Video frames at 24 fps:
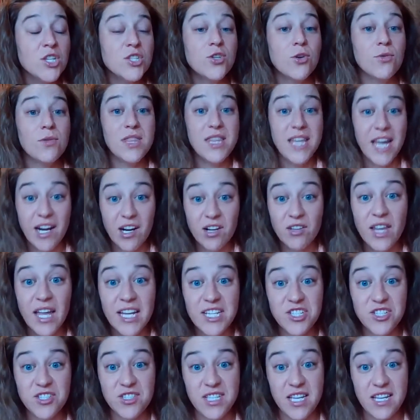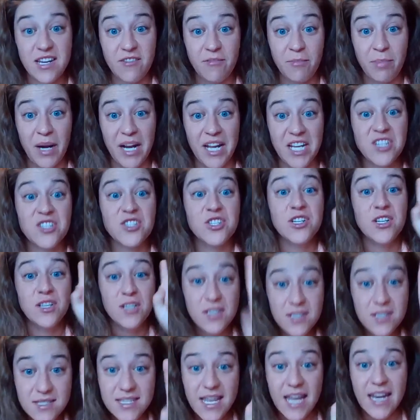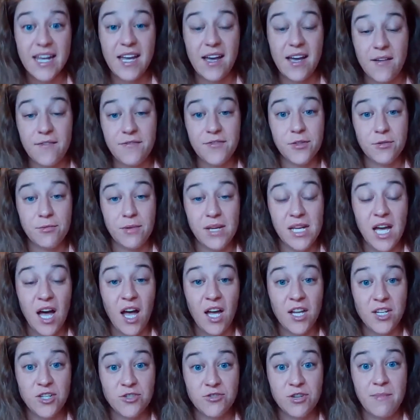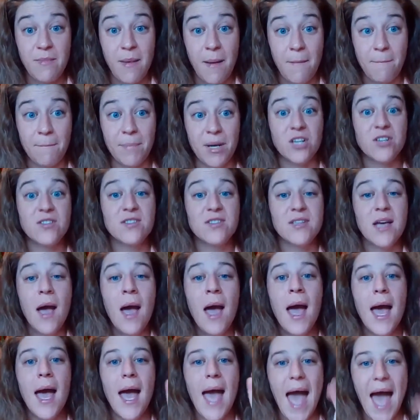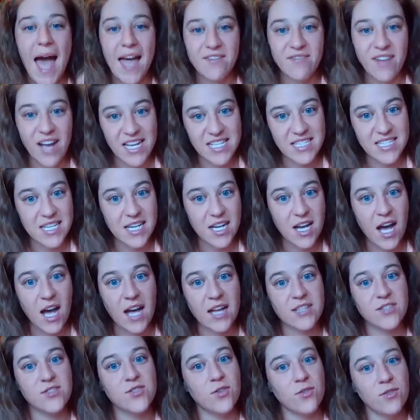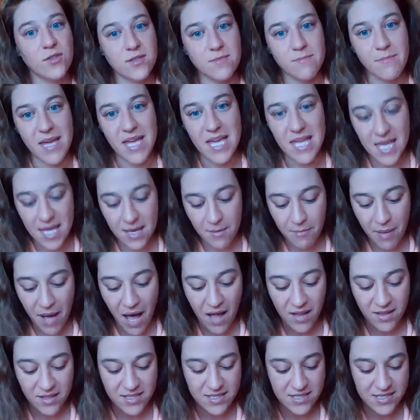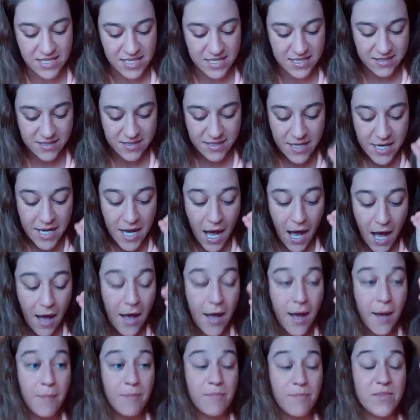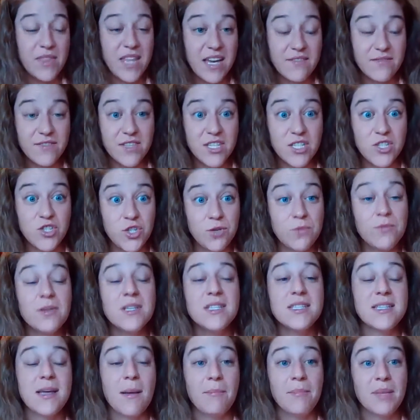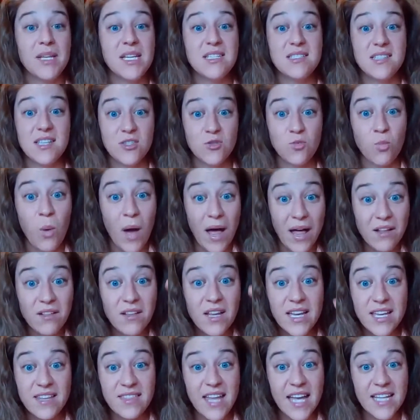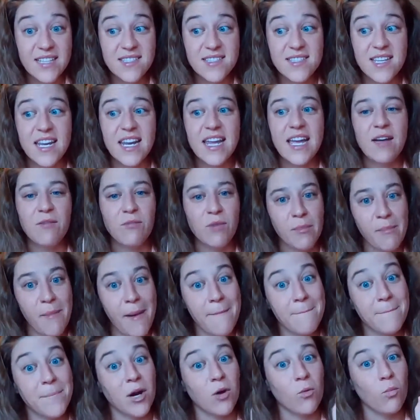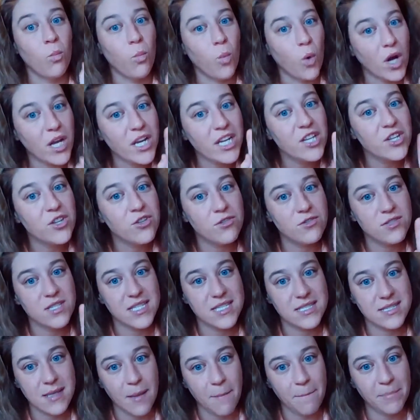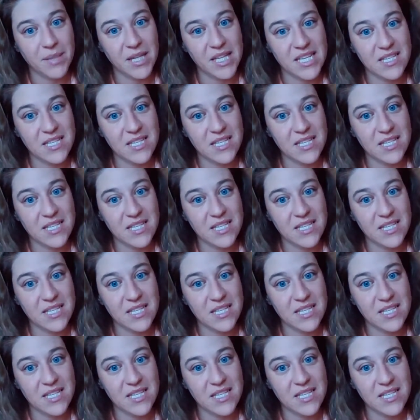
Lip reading: So their legislative branch, Senate of 300, advising consuls, making they have the 2 assemblies as well in that Senate. And remember, one of those